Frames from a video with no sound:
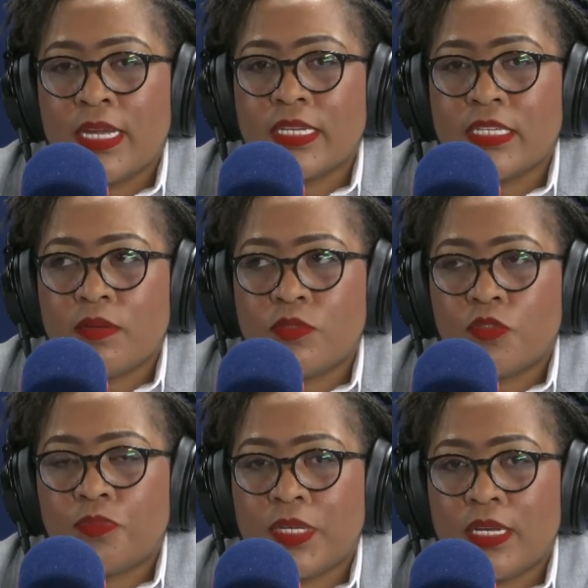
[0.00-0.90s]
in terms
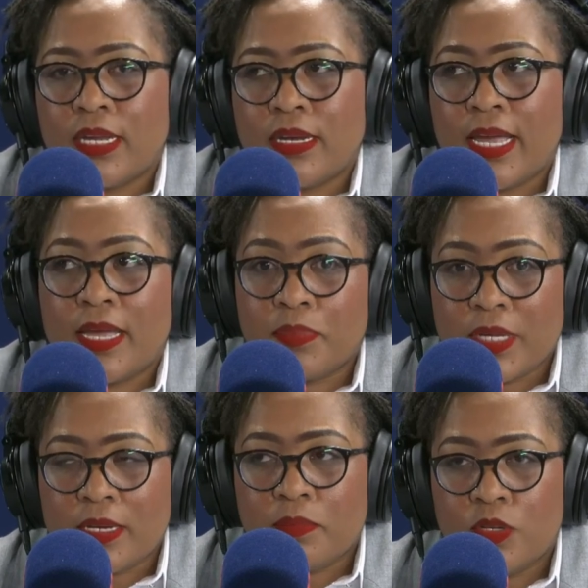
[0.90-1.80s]
of being an
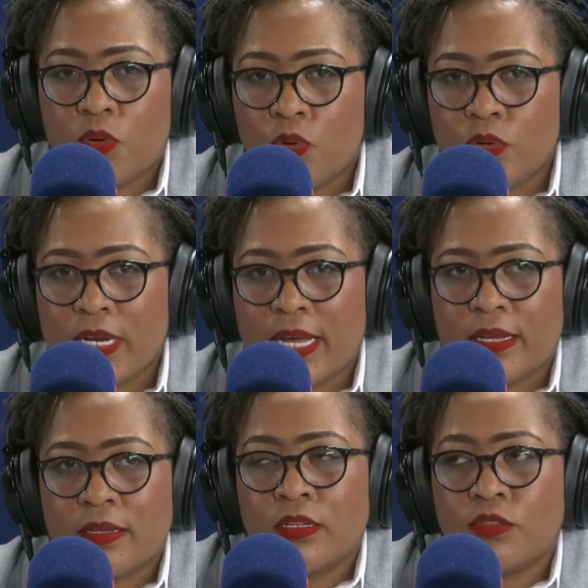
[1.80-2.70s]
Airbnb
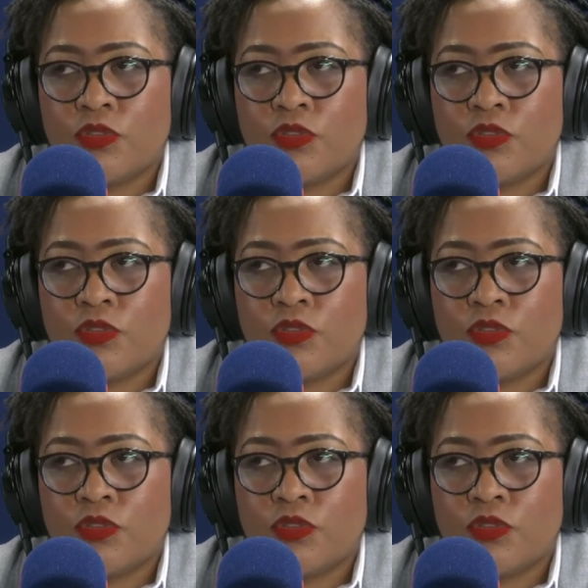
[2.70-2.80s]
owner.